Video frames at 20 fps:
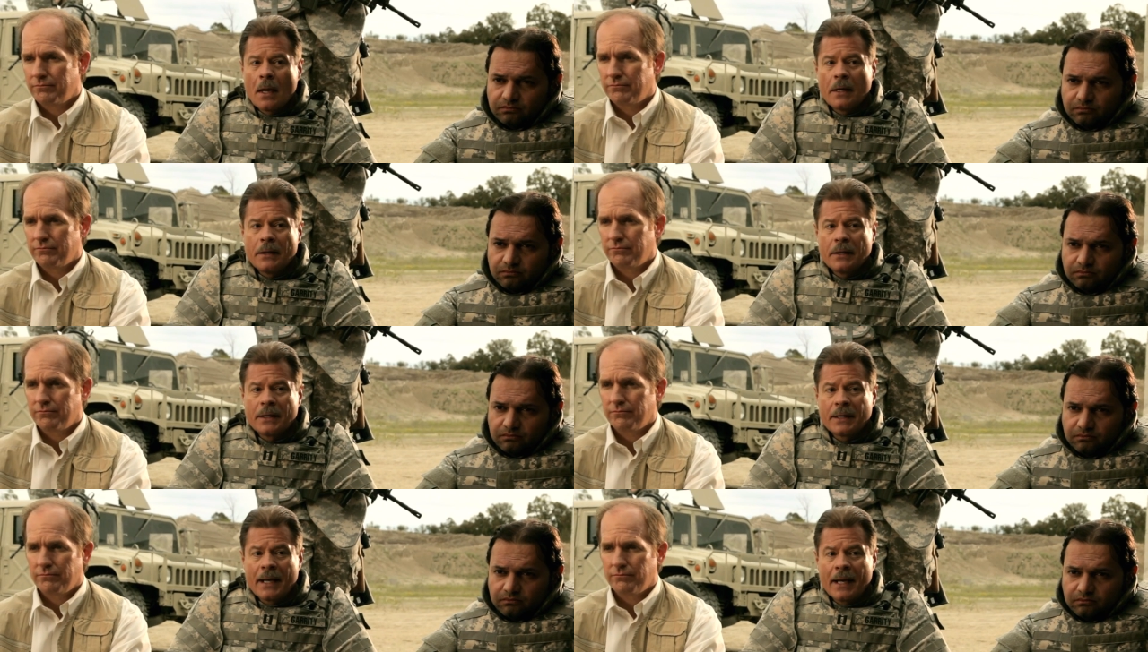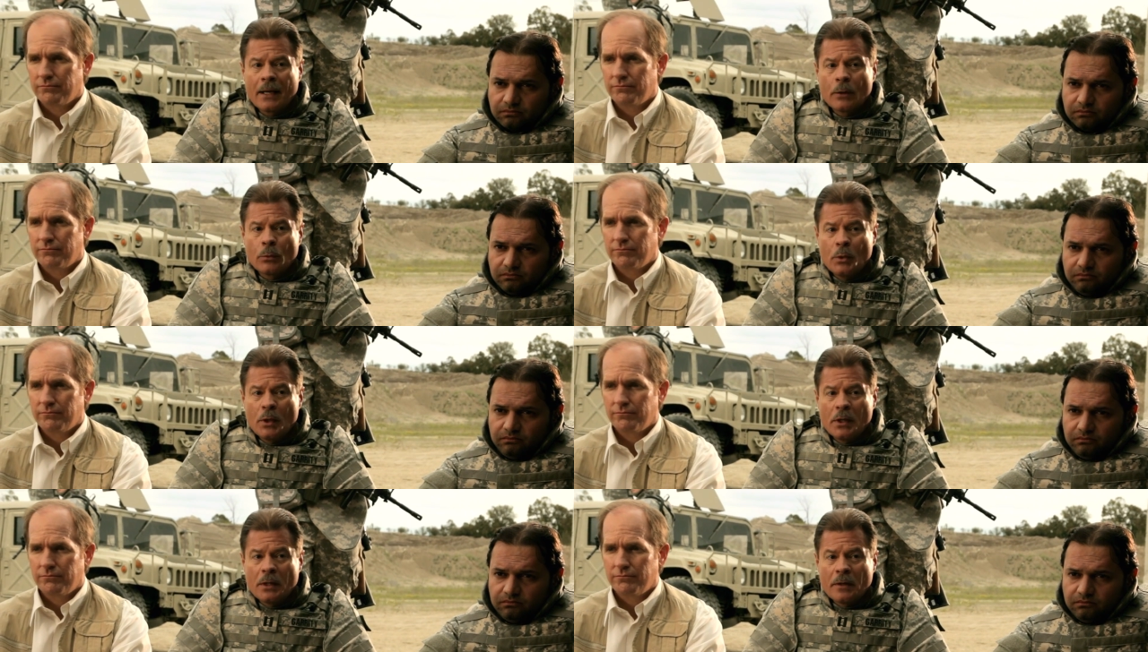Speaker 1: and to get
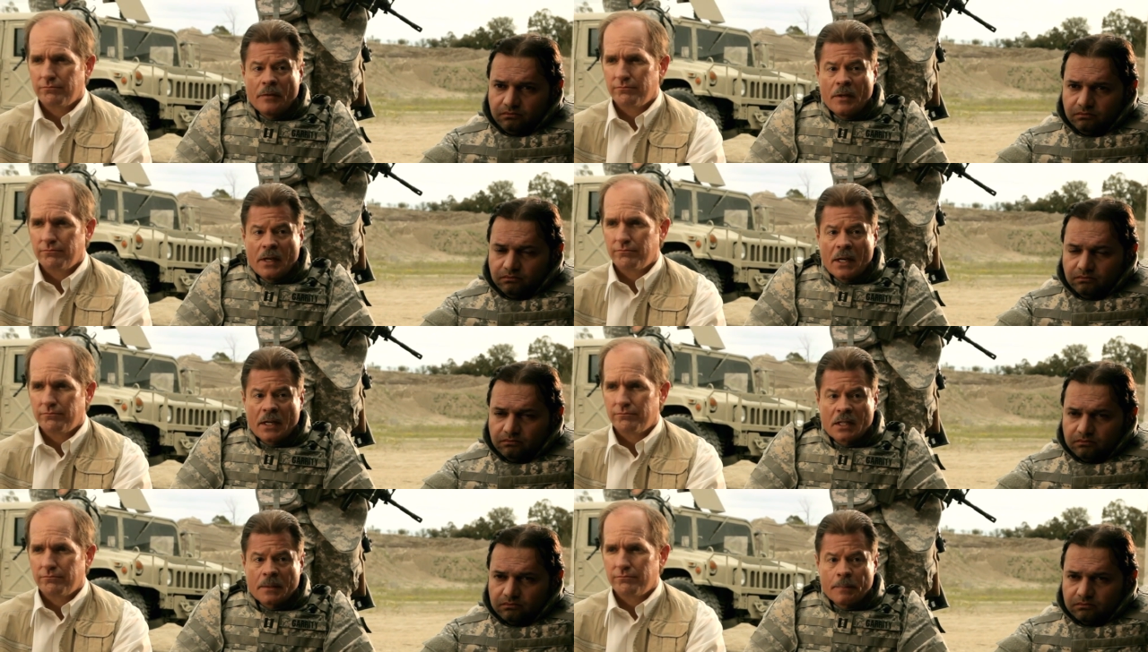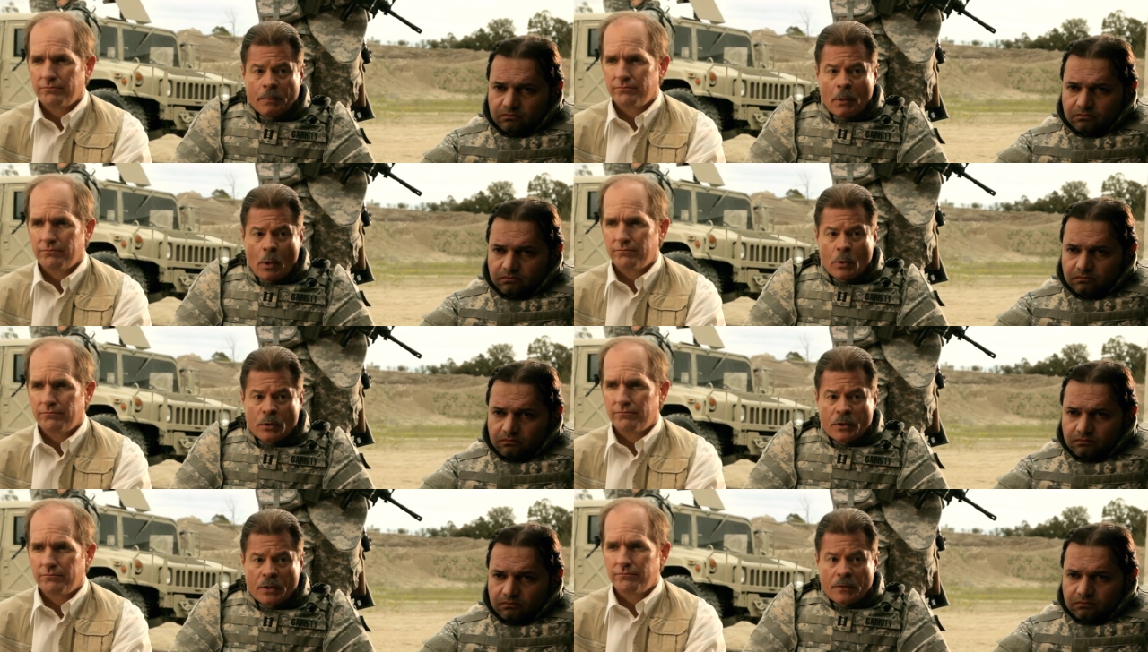rid of the
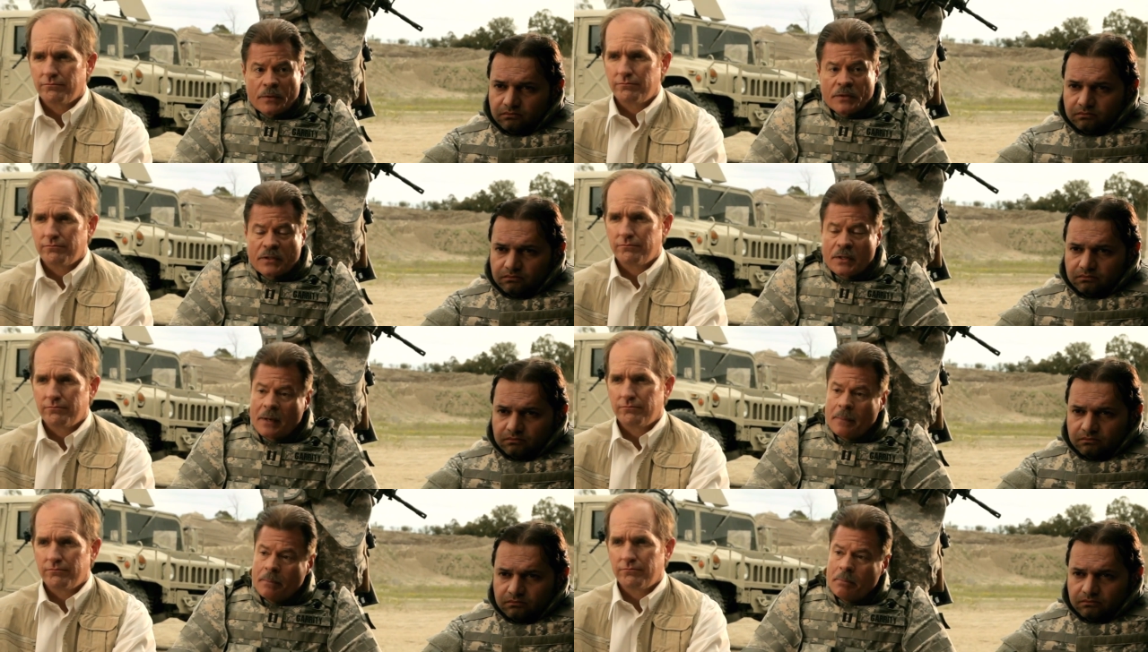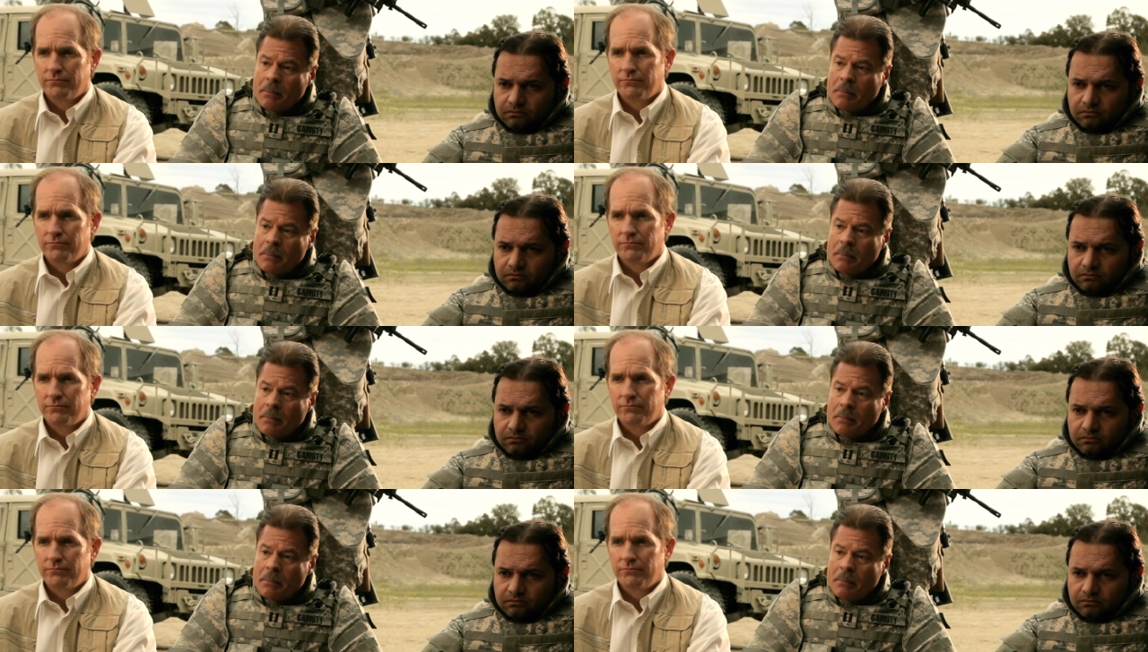explosives that